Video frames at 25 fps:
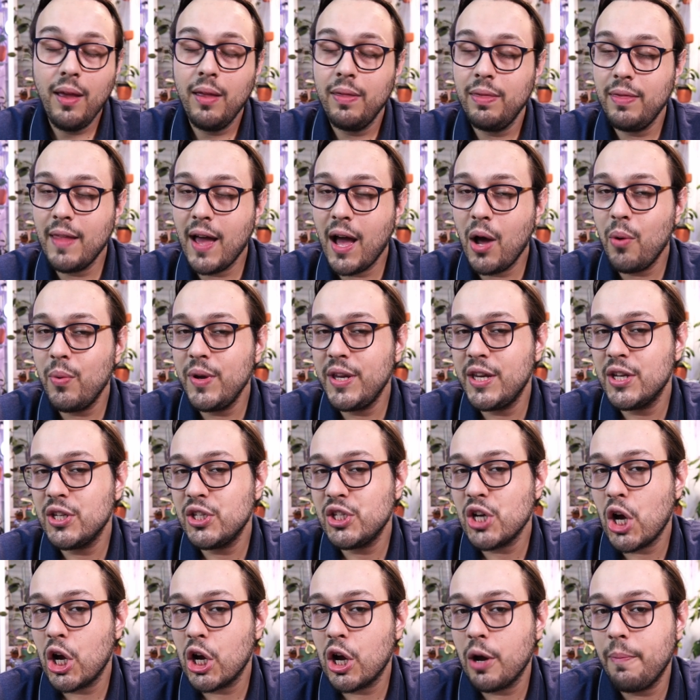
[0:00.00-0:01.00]
now we can
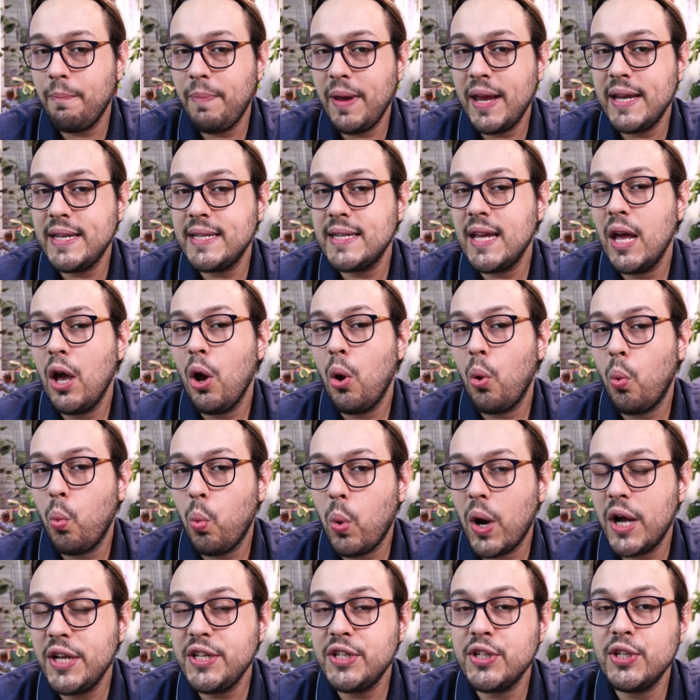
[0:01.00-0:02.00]
talk a bit
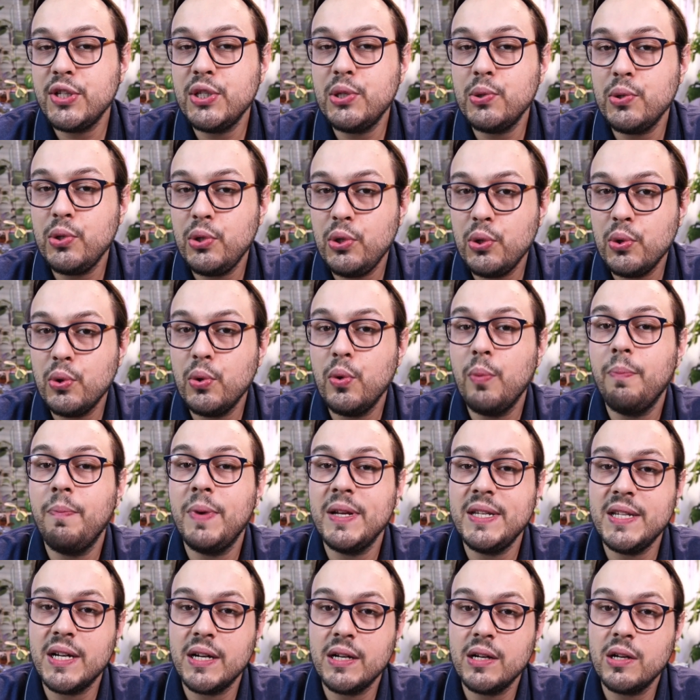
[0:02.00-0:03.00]
what do new
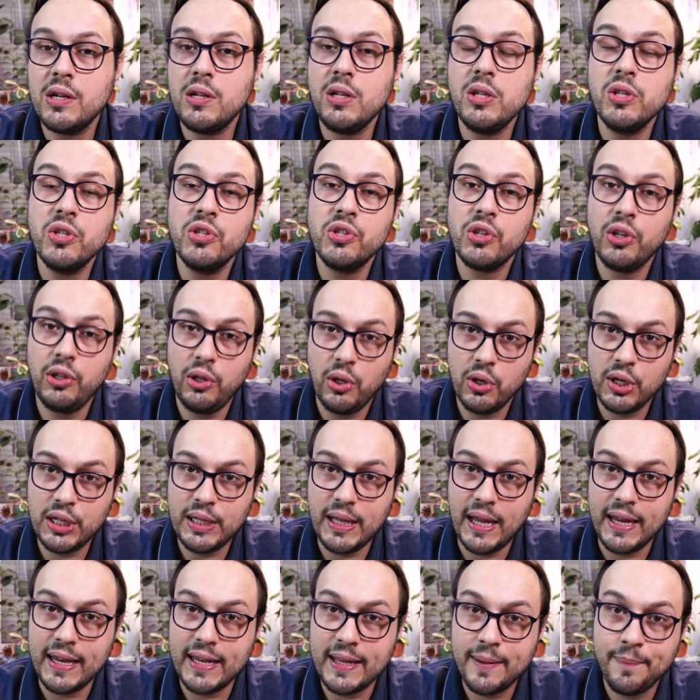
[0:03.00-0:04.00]
peduncles look
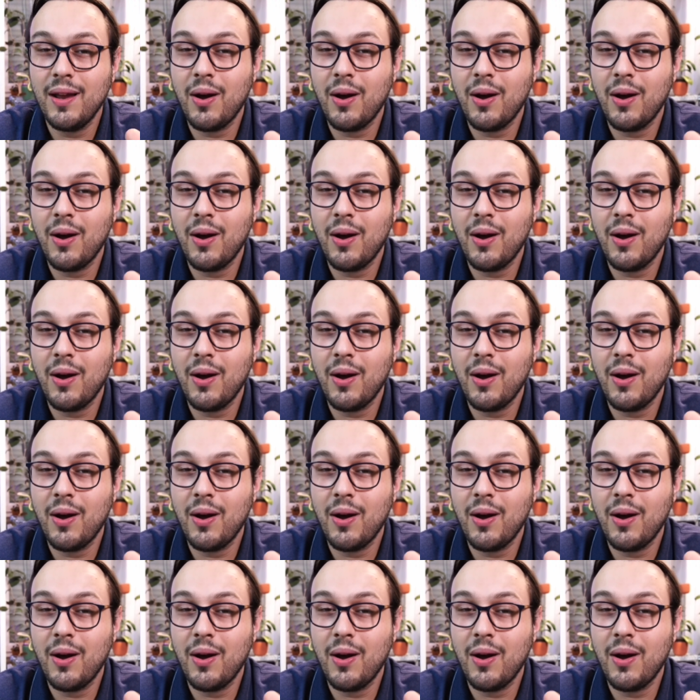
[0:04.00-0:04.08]
like.